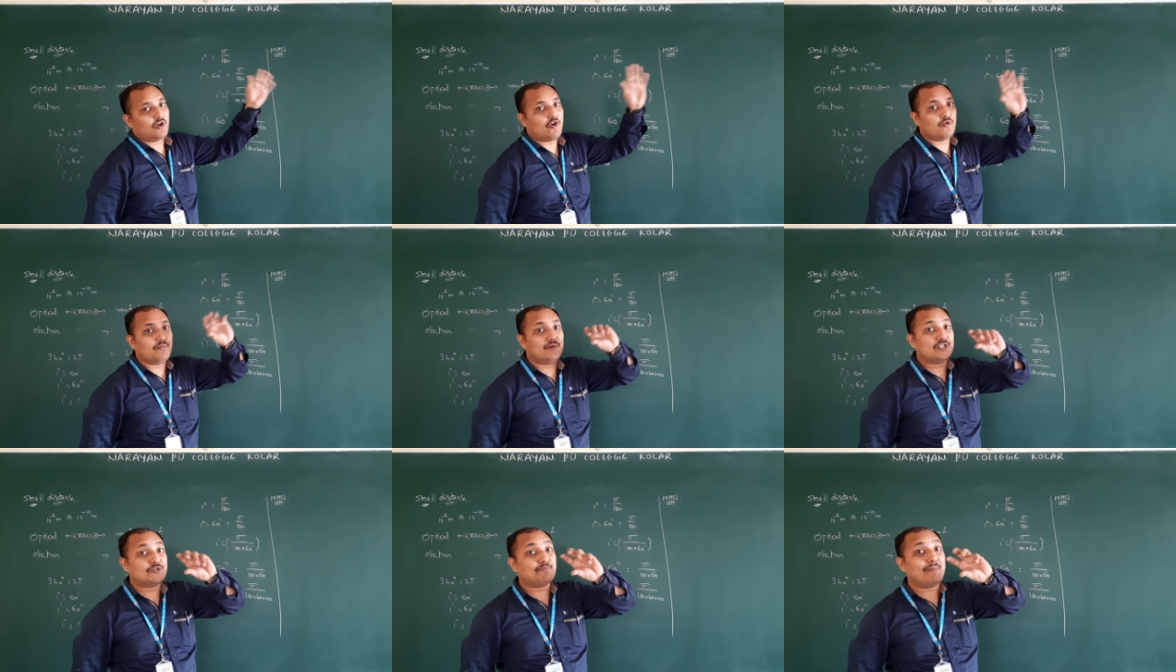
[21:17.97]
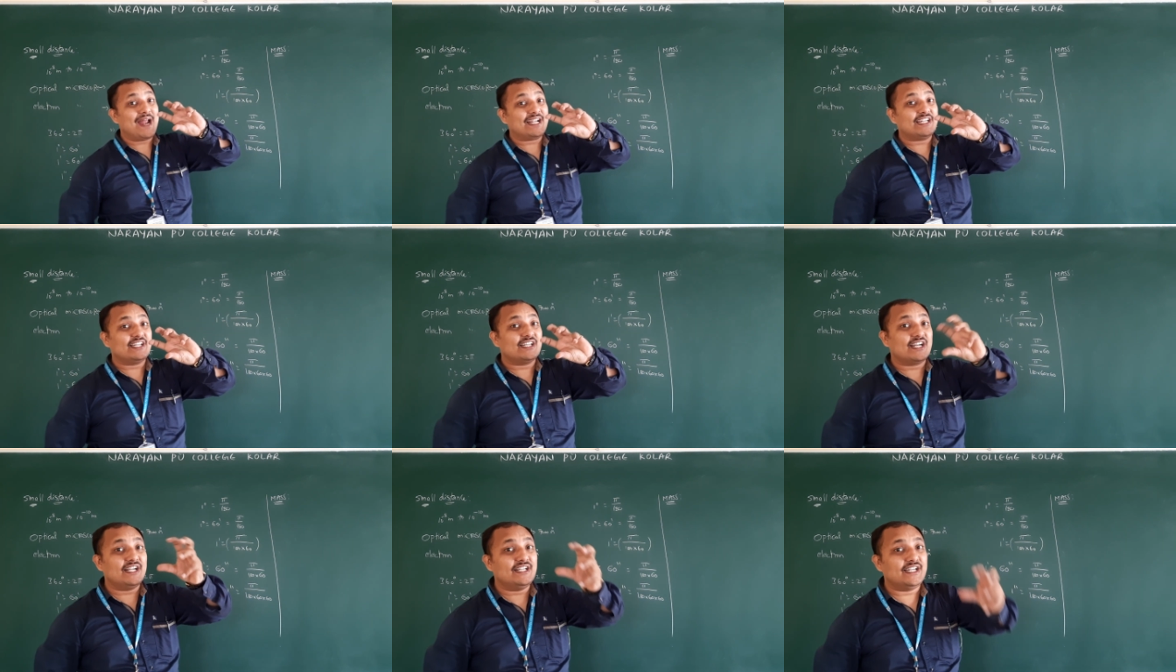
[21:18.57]
how much
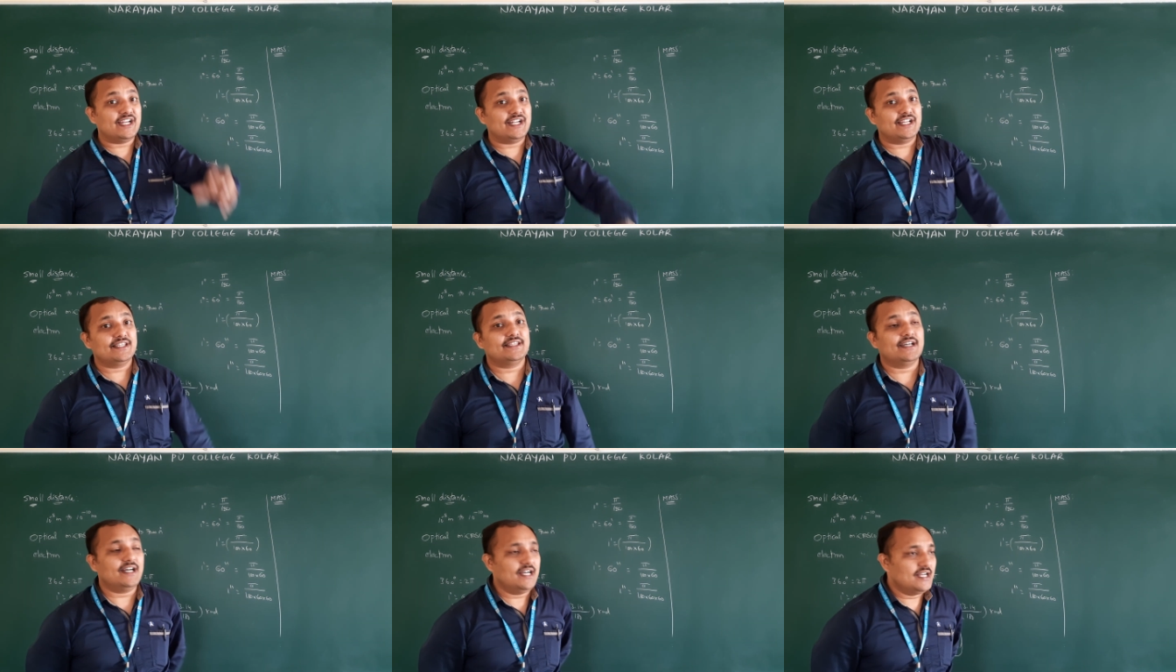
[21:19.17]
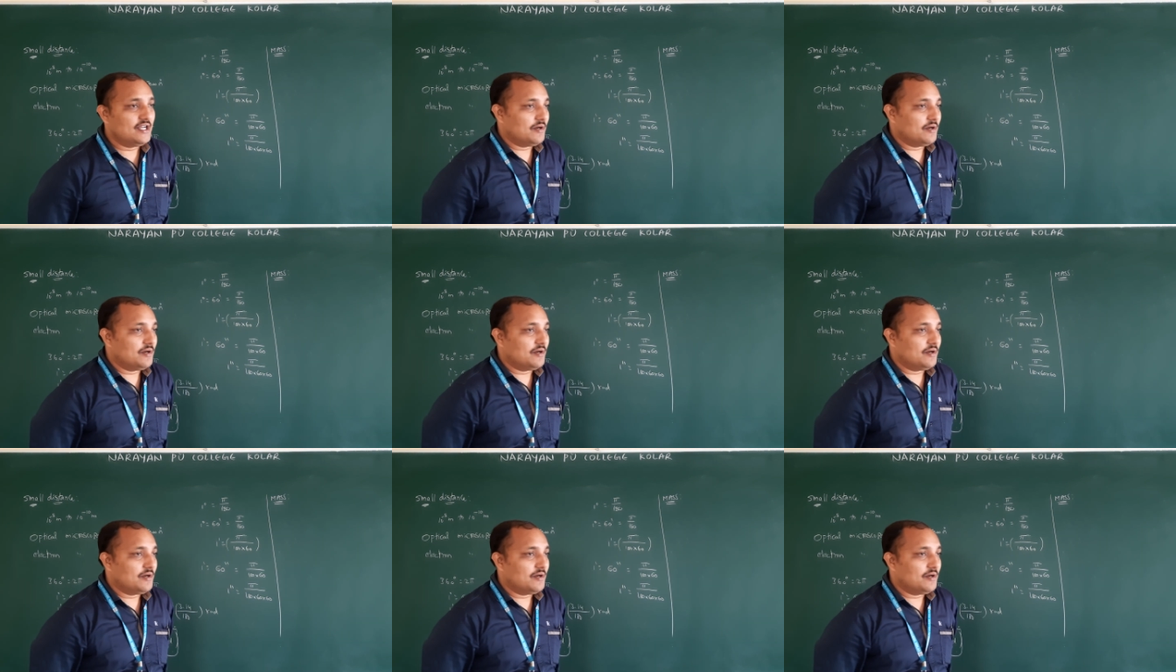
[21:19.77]
matter contained in the